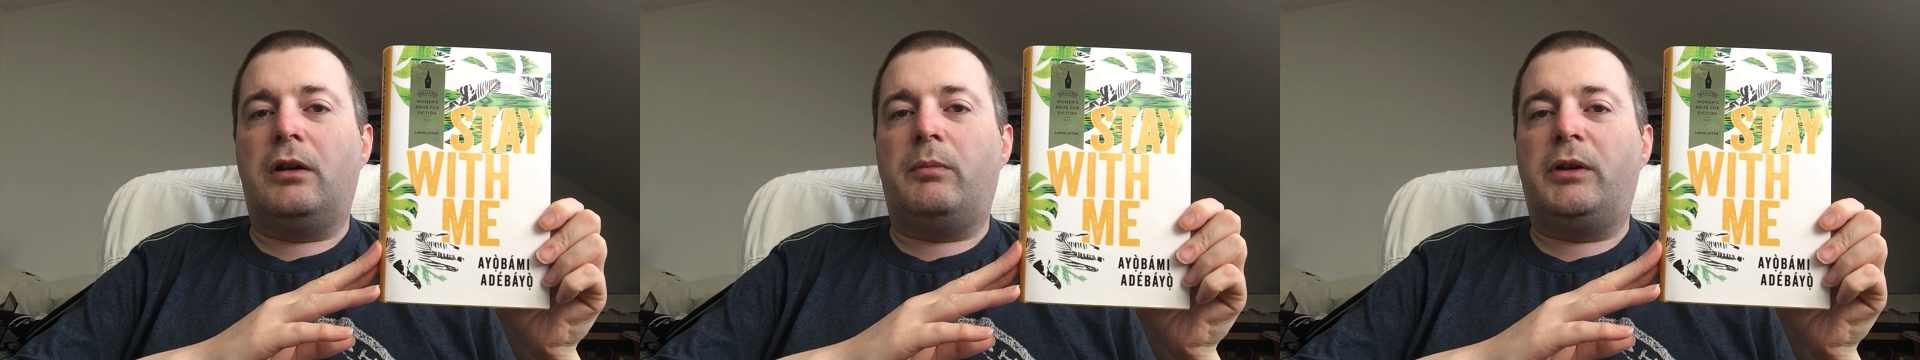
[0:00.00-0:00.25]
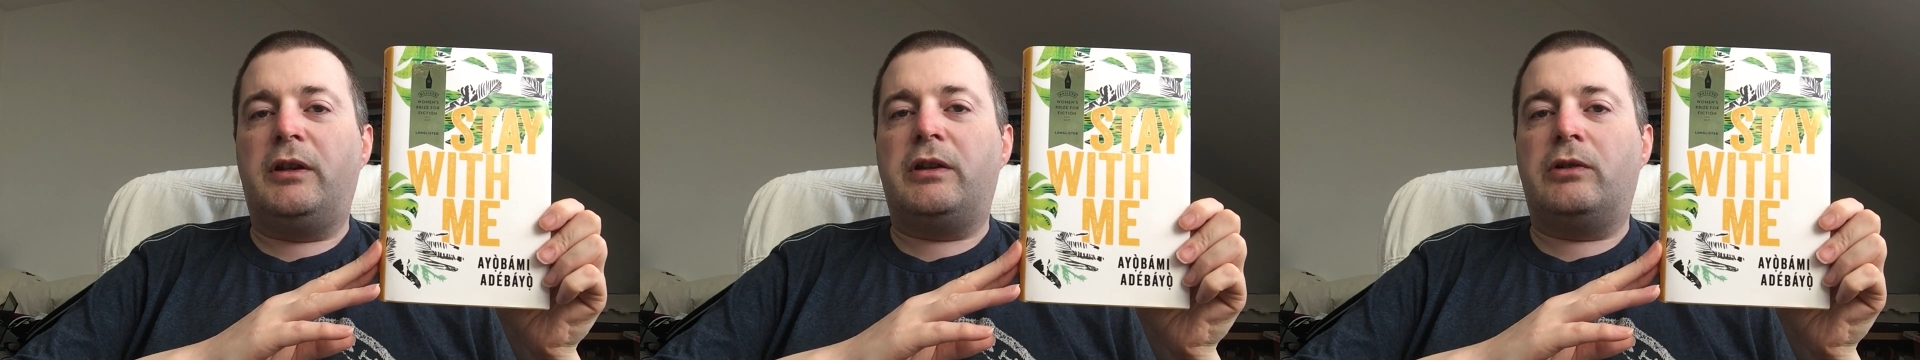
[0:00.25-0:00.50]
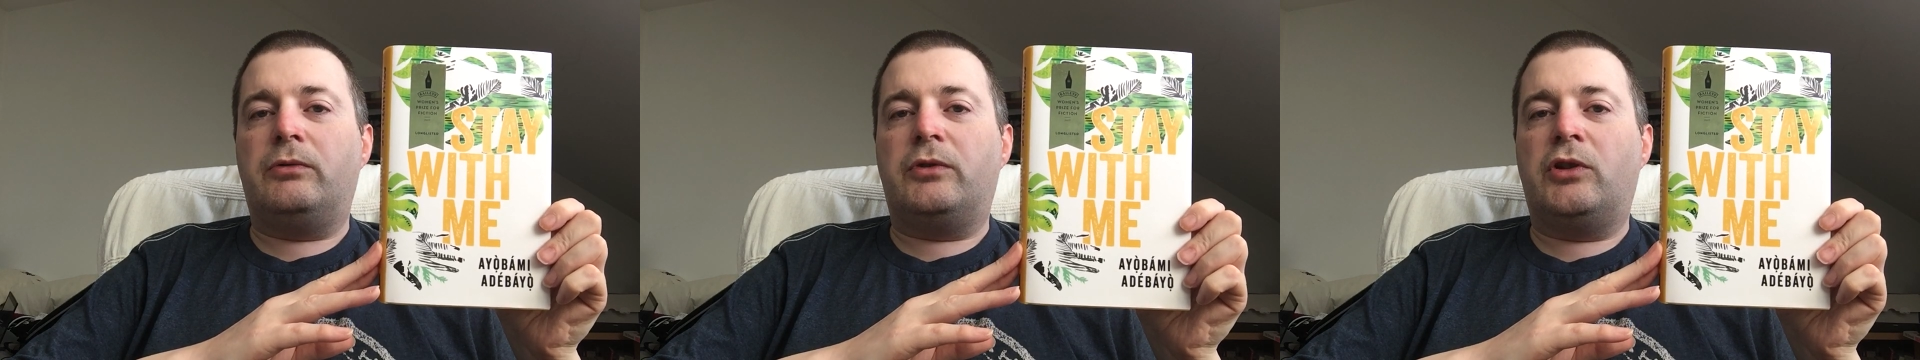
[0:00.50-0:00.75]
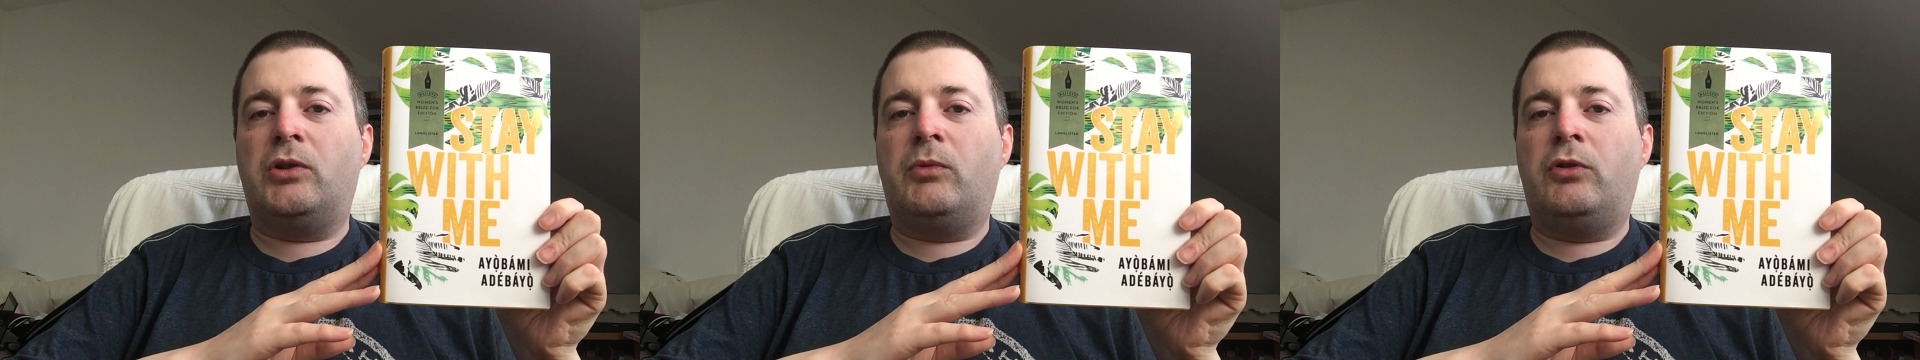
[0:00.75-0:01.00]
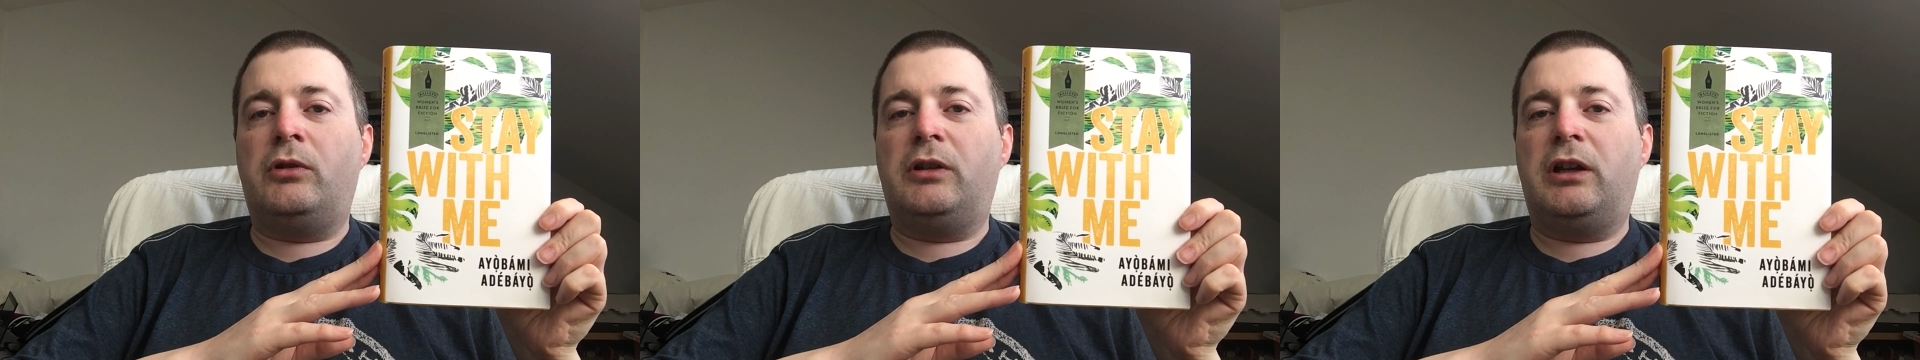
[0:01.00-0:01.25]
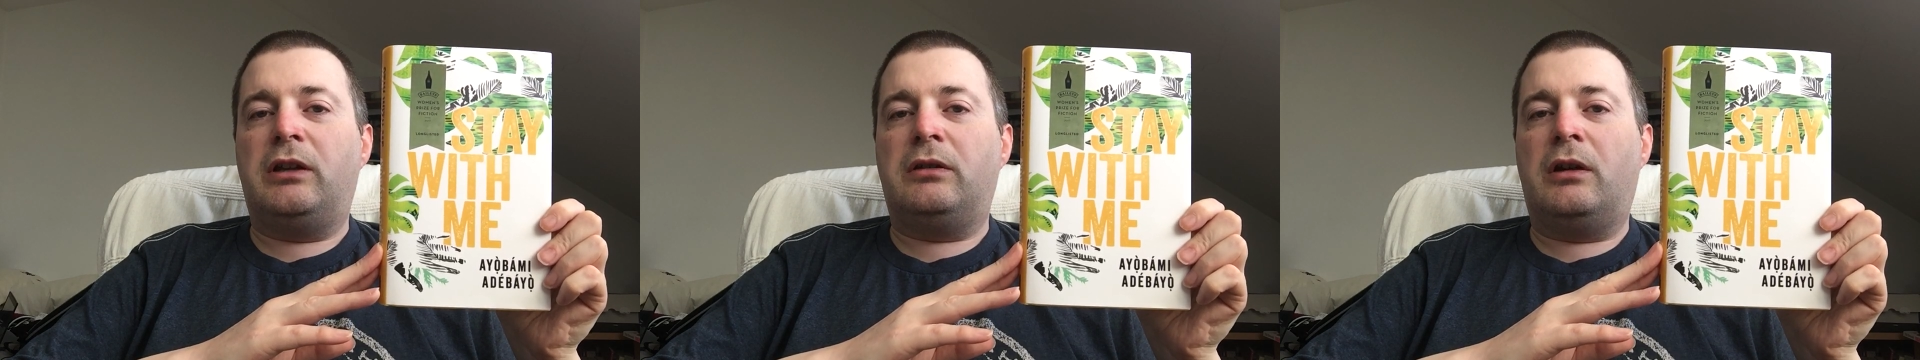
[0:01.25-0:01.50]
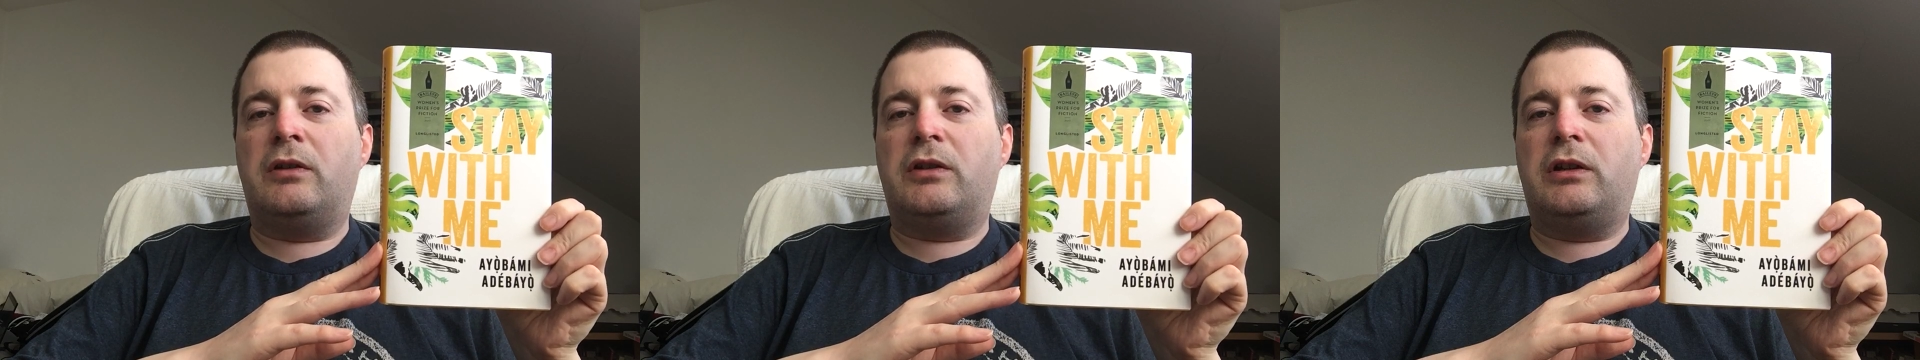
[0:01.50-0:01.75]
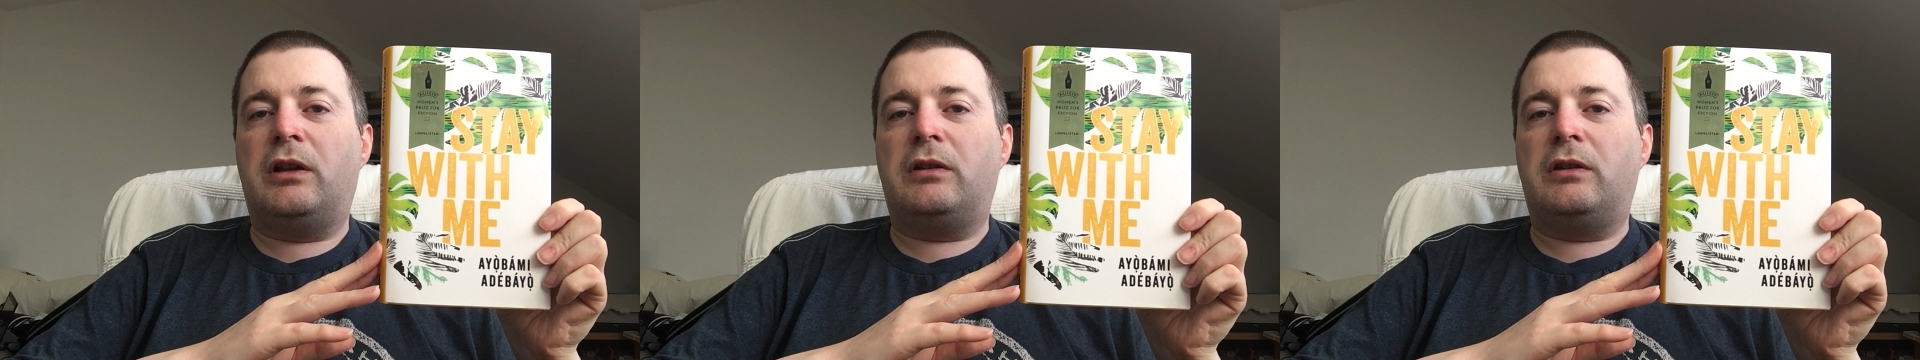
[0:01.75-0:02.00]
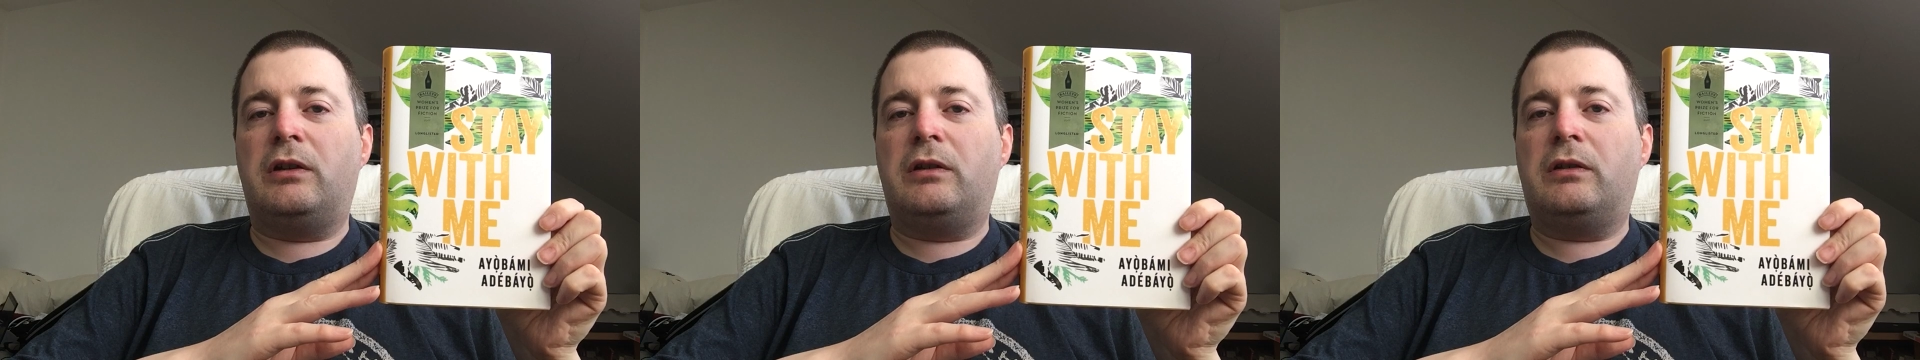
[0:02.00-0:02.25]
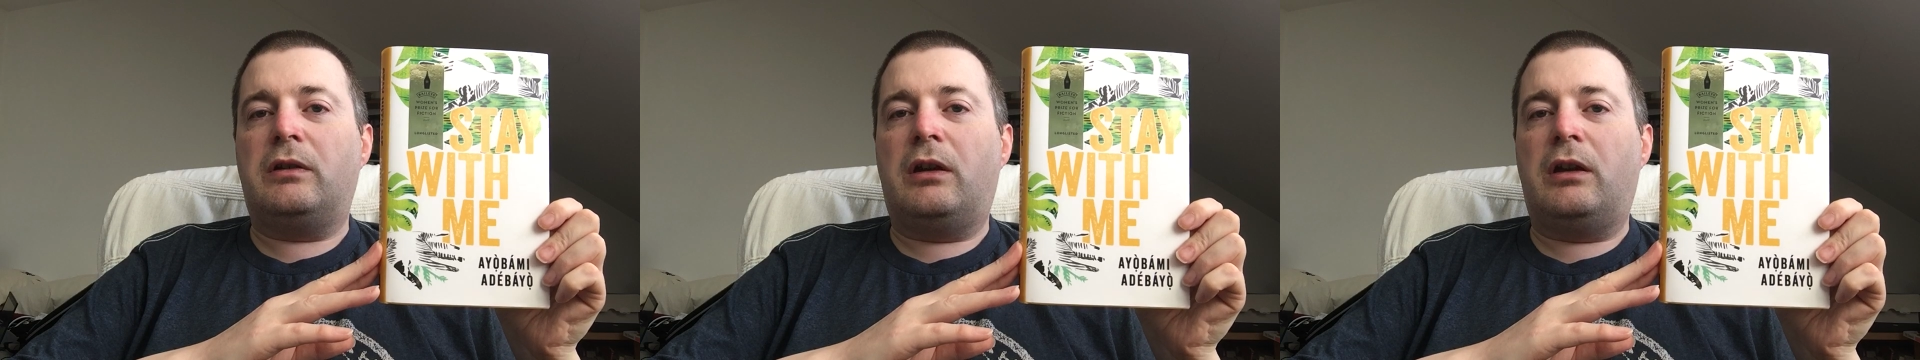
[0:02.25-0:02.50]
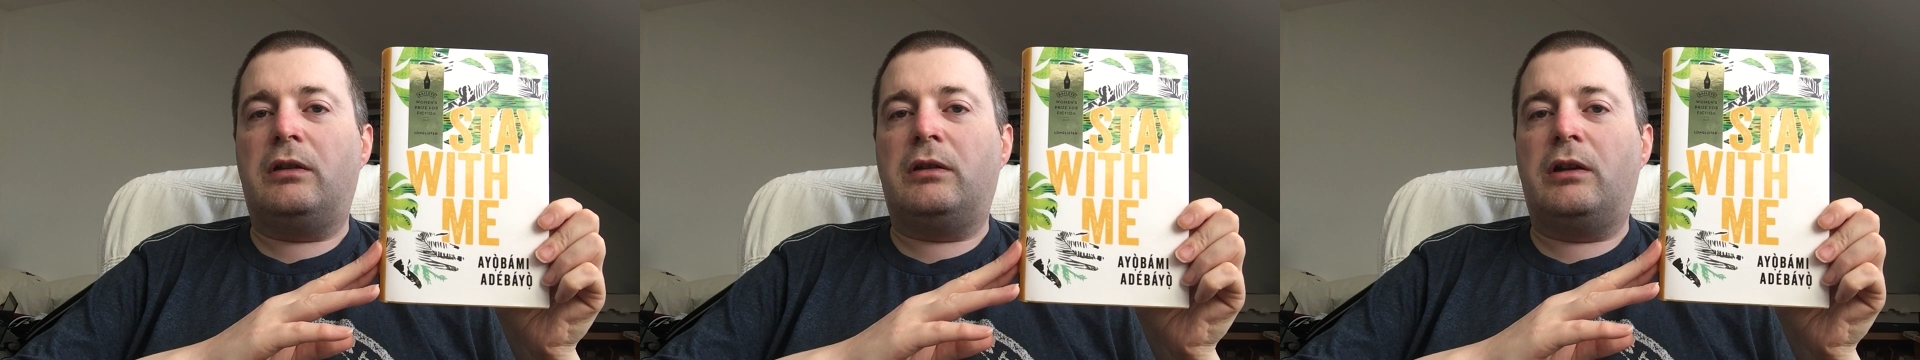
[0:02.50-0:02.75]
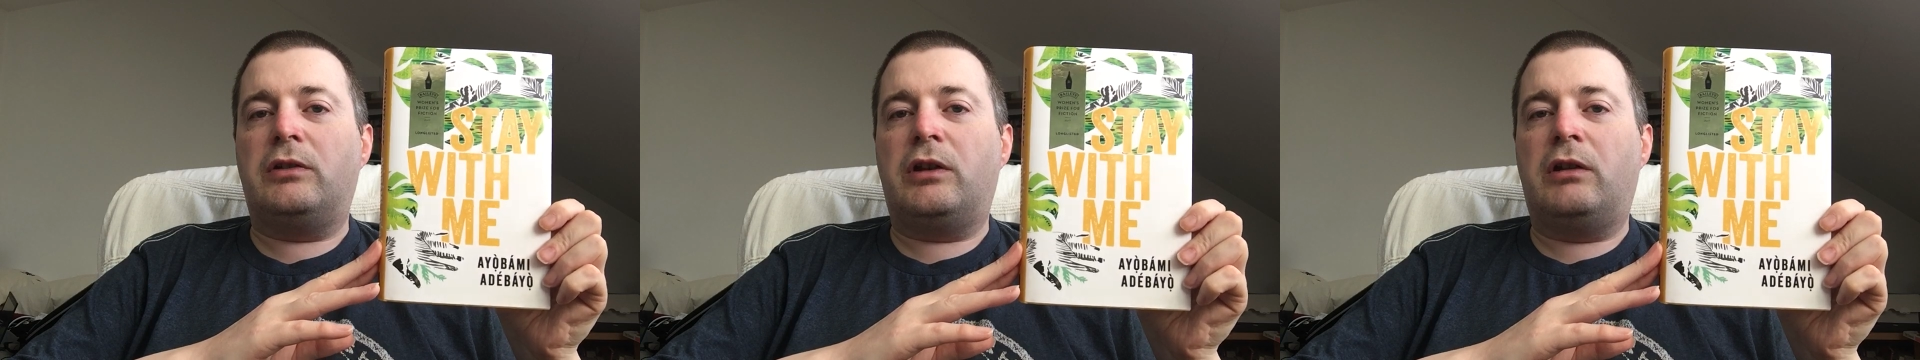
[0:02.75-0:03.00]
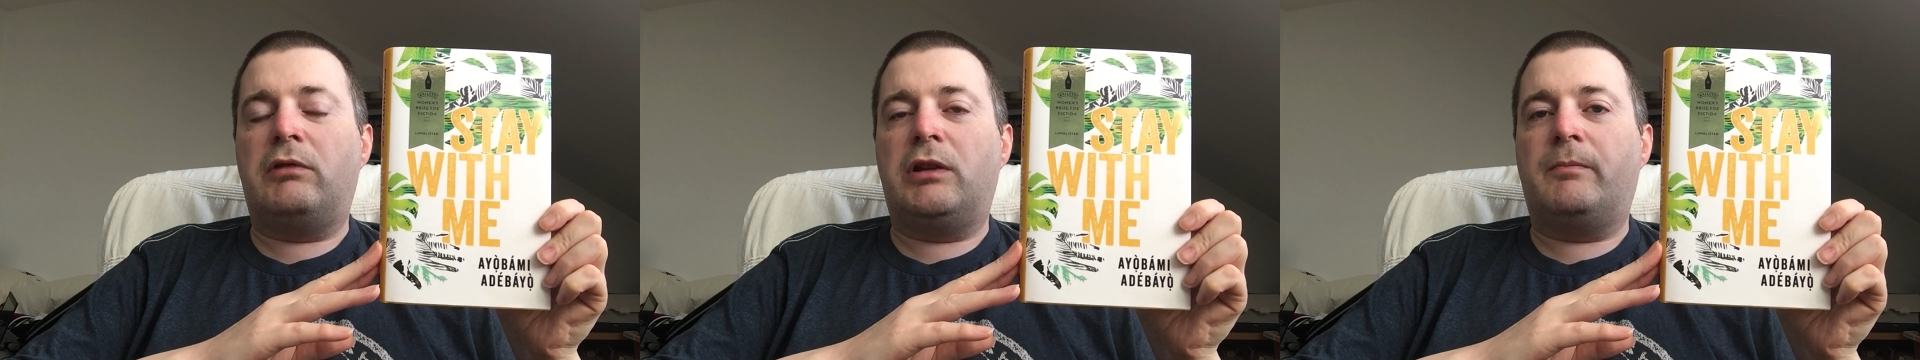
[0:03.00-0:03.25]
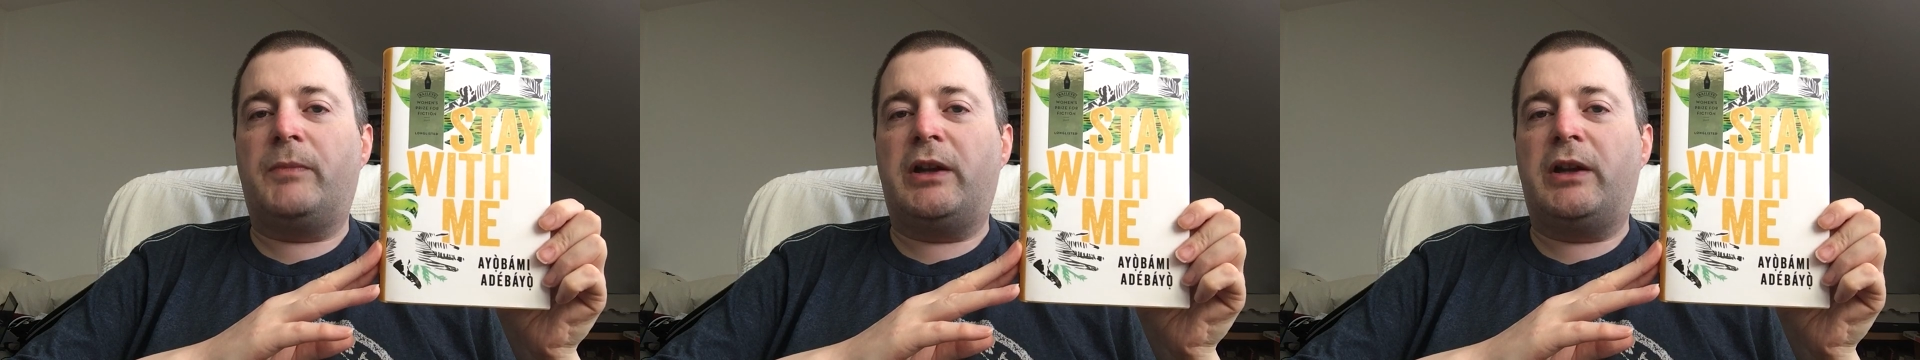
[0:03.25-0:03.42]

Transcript: political turmoil in 1980s Nigeria,